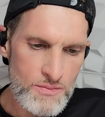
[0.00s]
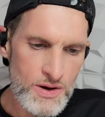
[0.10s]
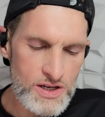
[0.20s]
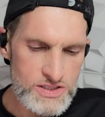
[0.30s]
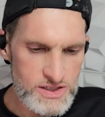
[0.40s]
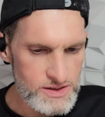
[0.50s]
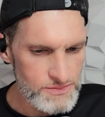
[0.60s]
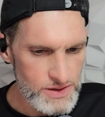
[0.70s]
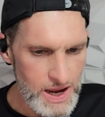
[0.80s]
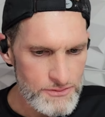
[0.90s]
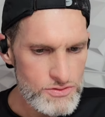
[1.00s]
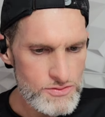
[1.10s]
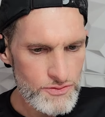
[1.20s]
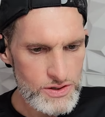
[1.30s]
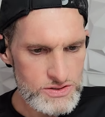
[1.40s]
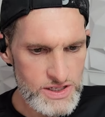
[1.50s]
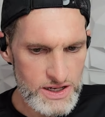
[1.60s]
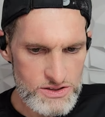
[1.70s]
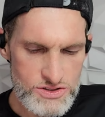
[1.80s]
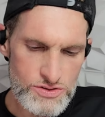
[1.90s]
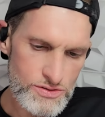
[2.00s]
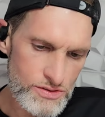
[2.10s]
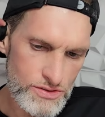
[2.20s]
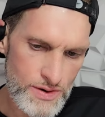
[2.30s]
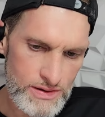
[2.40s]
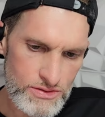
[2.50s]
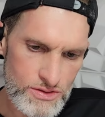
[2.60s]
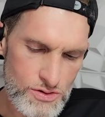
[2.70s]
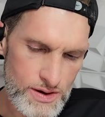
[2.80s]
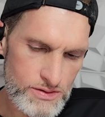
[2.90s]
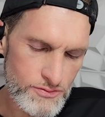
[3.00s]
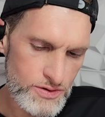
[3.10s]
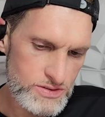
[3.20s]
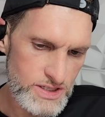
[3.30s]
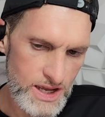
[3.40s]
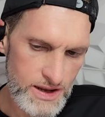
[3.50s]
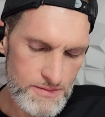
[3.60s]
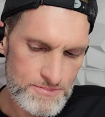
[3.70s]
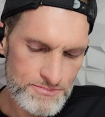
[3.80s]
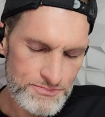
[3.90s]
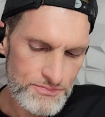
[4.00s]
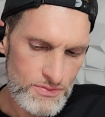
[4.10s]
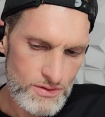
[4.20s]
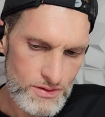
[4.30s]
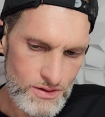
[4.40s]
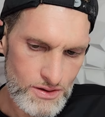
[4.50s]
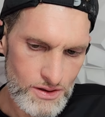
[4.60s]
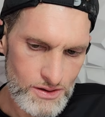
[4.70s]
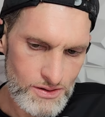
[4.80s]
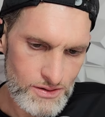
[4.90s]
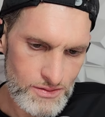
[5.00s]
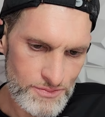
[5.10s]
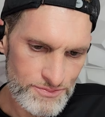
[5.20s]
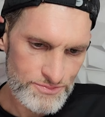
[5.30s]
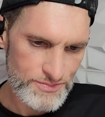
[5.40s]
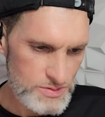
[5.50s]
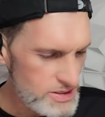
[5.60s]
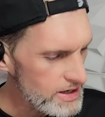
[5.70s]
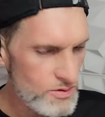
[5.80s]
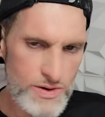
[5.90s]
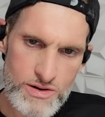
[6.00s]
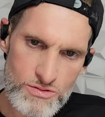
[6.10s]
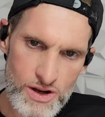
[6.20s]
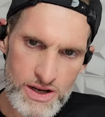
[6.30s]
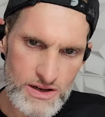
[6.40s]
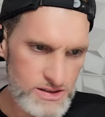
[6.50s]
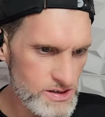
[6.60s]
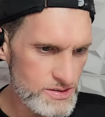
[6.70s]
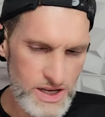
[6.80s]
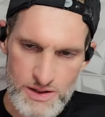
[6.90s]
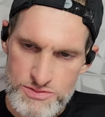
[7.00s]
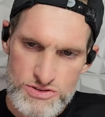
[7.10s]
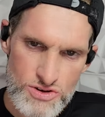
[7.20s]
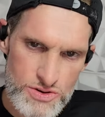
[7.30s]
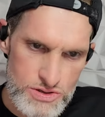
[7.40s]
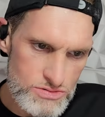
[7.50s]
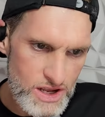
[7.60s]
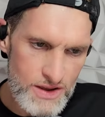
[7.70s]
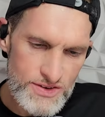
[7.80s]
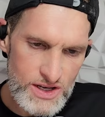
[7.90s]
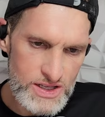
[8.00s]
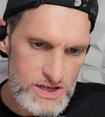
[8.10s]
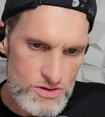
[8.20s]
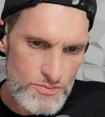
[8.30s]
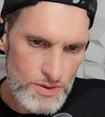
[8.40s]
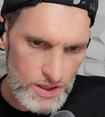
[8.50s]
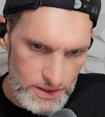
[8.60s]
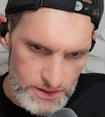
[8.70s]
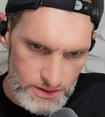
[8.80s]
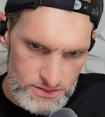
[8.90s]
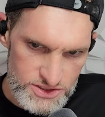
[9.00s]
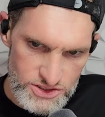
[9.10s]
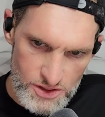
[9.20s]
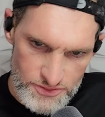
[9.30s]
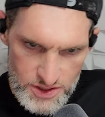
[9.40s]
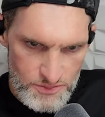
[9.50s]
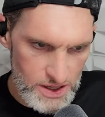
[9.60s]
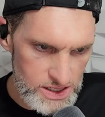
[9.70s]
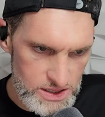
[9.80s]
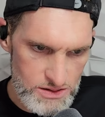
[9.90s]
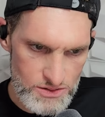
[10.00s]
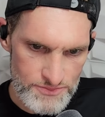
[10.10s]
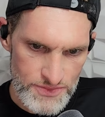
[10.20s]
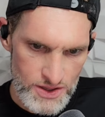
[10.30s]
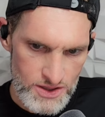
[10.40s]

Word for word: because after the first day, because d- throughout throughout the first day, um, it was kind of weird, right? Because I was like, I'm so used to having an earbud stuffed in my ear